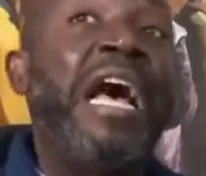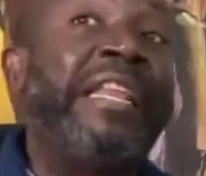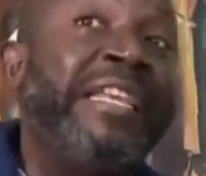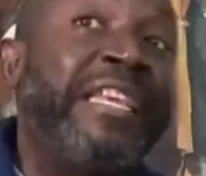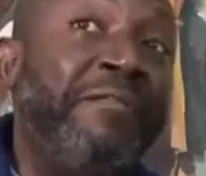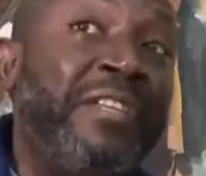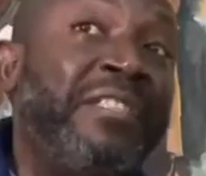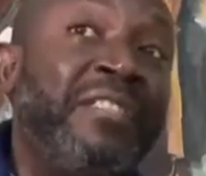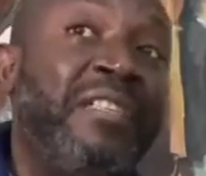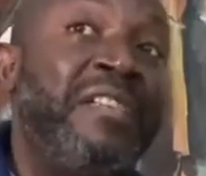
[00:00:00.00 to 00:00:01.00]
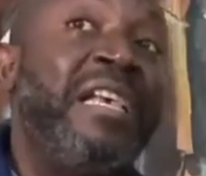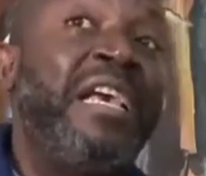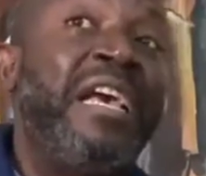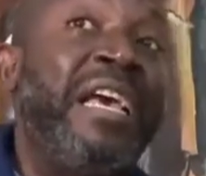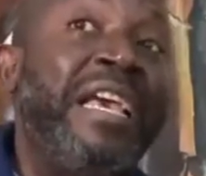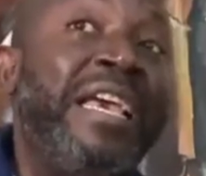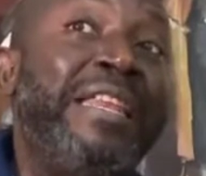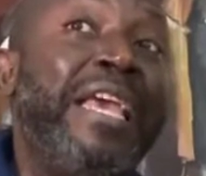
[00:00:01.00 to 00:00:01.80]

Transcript: And they give it a